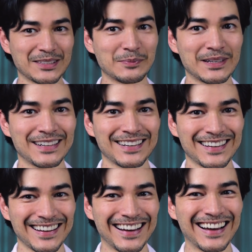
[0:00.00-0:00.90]

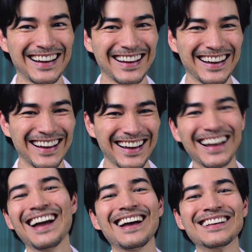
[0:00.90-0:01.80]
spear.
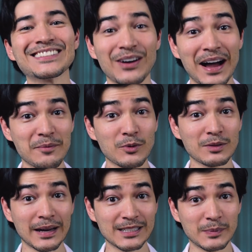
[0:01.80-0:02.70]
So I am
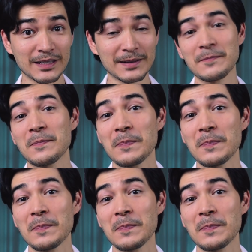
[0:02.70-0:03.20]
with my spear.